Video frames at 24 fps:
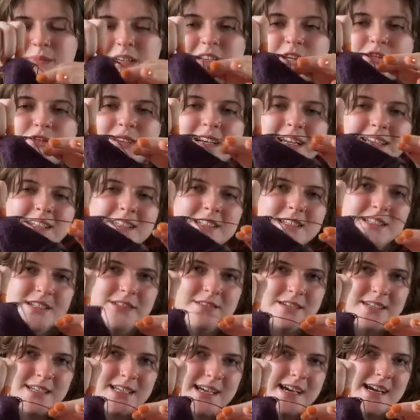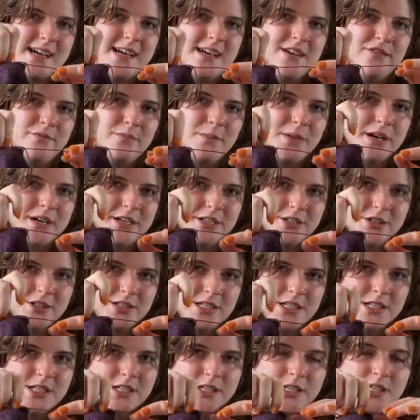I tried to do an eye of
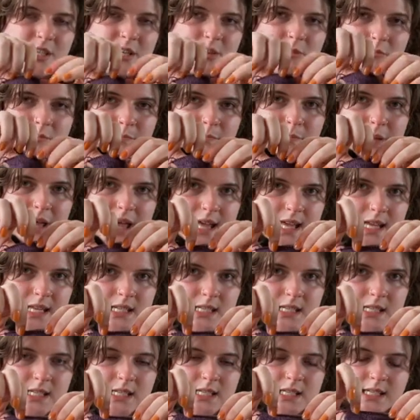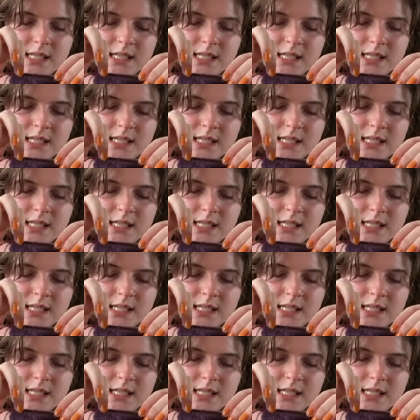partridge, but